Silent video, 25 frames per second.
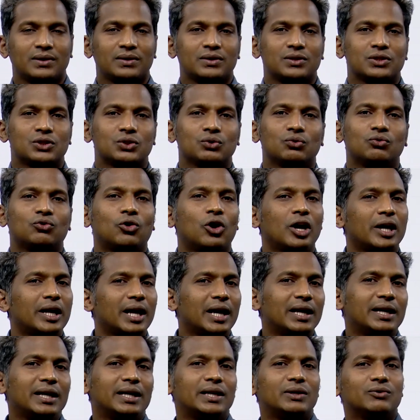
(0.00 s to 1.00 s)
So what
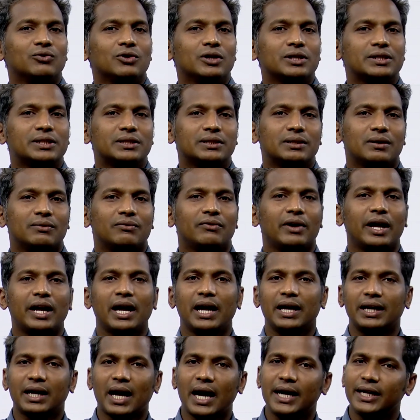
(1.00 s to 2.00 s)
I did was, when
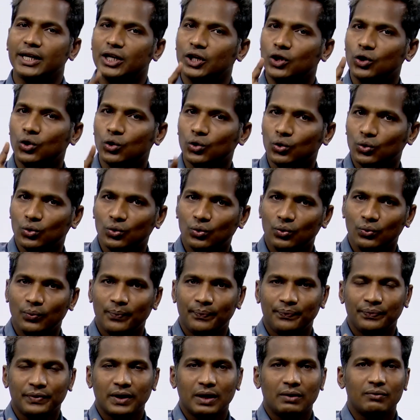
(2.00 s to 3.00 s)
I write 2,
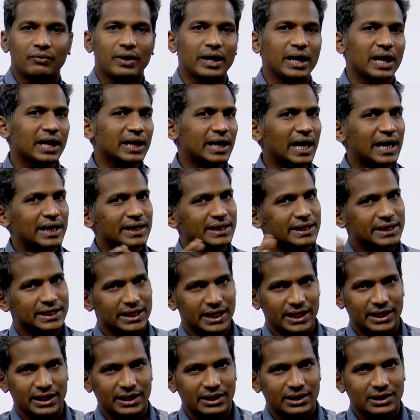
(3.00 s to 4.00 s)
when I write
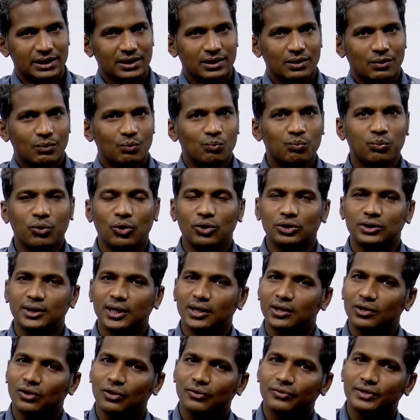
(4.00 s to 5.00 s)
z, both
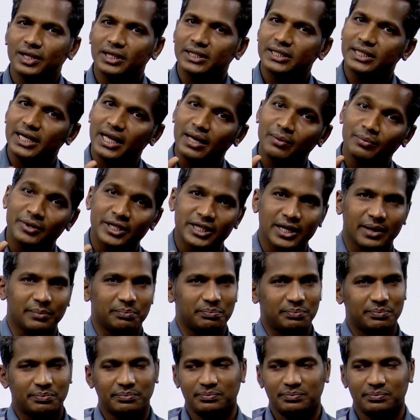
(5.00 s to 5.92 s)
are of the same shape,